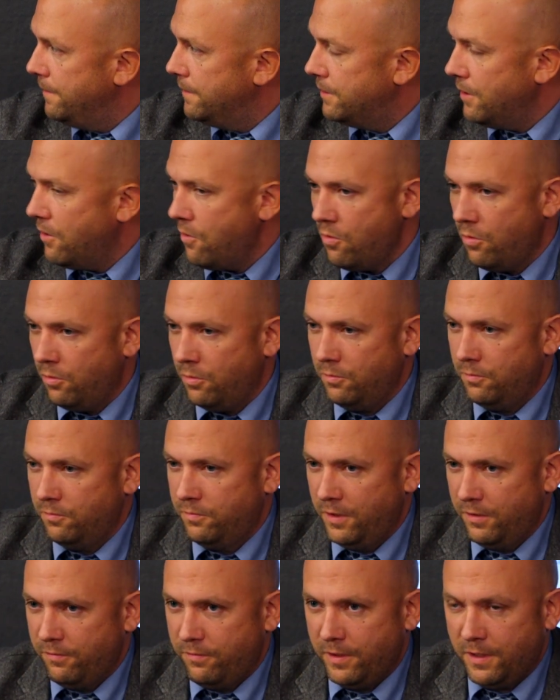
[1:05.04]
So
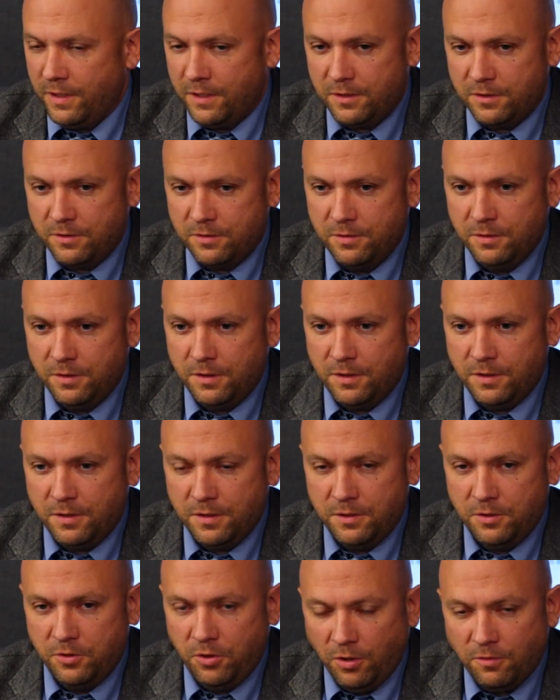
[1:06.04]
we were
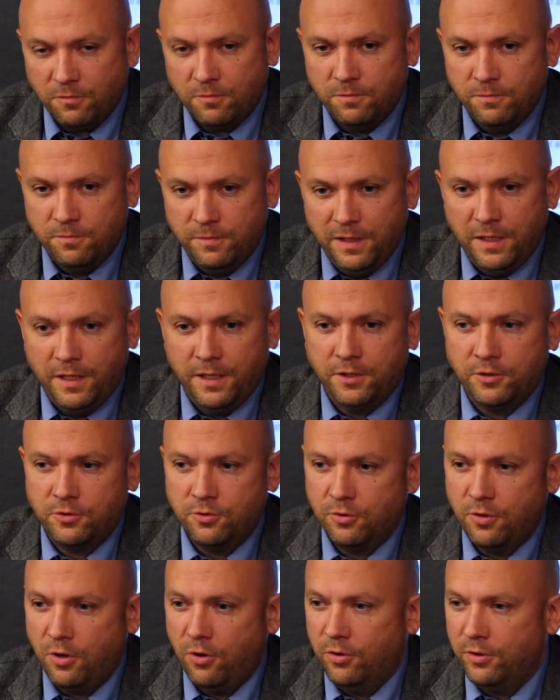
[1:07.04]
not willing
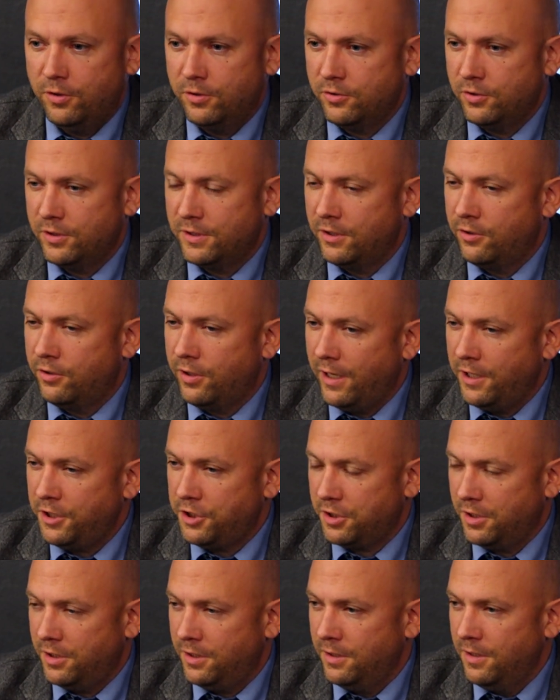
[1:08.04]
to go into a
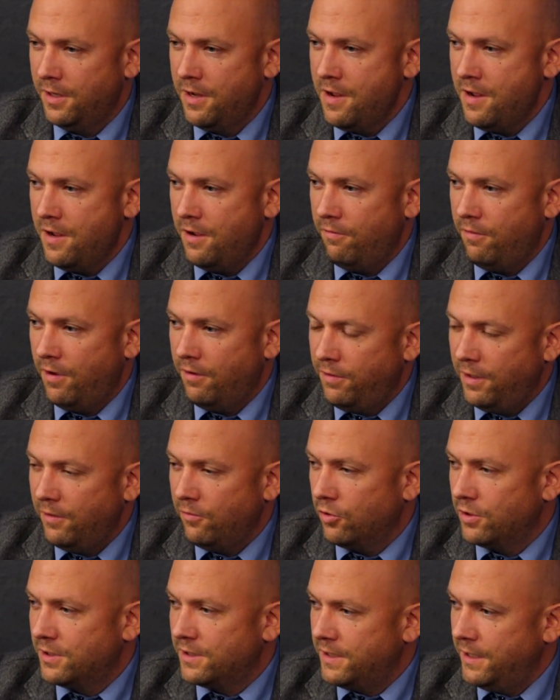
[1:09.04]
situation where we
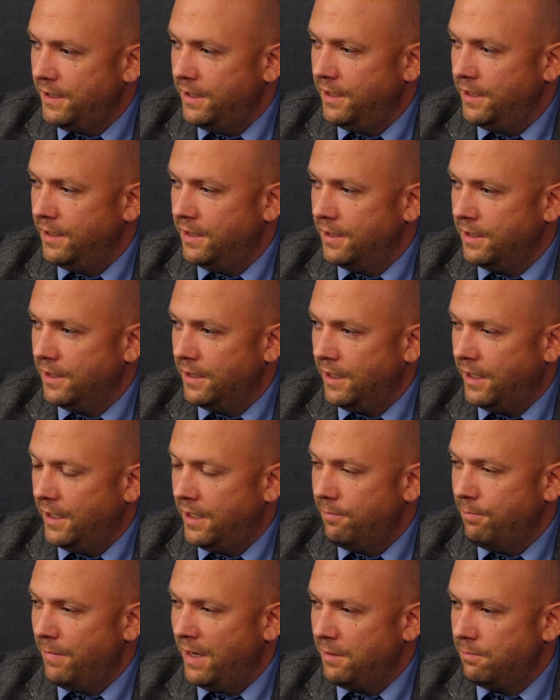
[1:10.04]
would see an
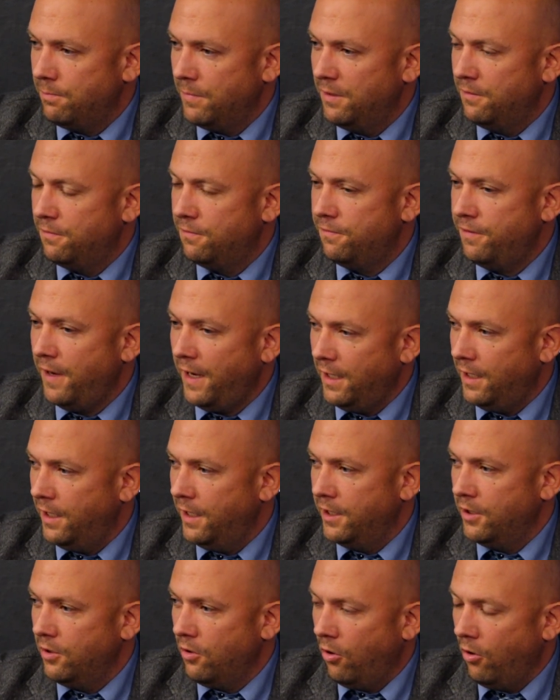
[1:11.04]
amendment
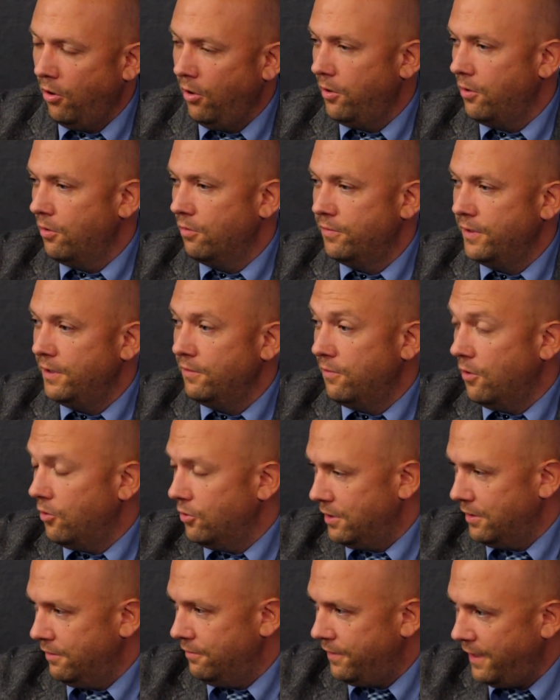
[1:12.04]
failing, although we
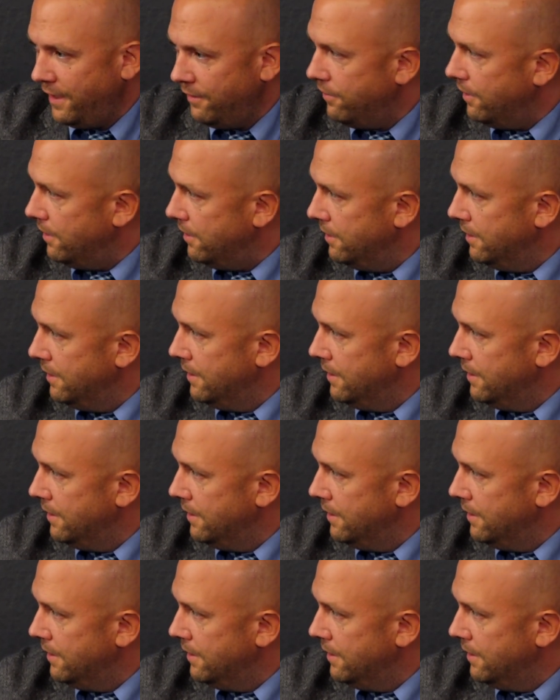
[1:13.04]
vote in favor.